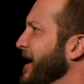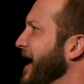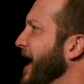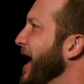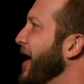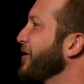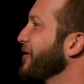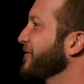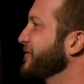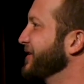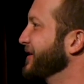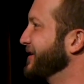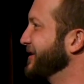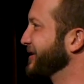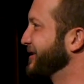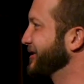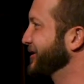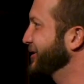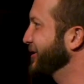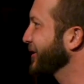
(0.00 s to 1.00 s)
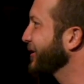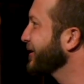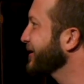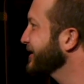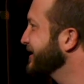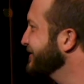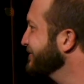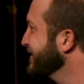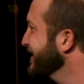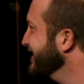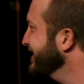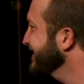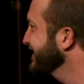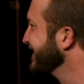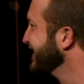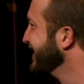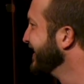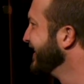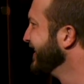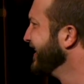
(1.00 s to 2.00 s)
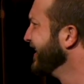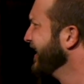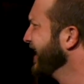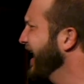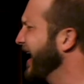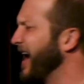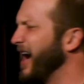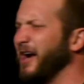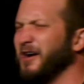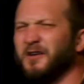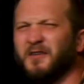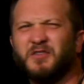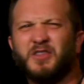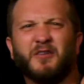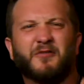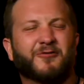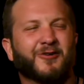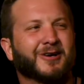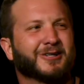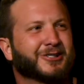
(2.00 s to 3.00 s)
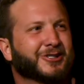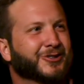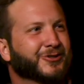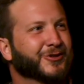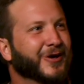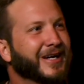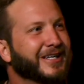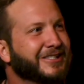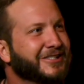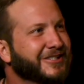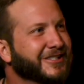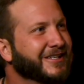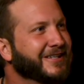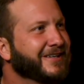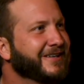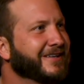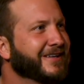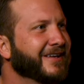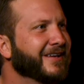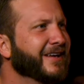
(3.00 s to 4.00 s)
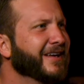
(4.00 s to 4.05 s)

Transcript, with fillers: out of the discouragement, out of the frustration,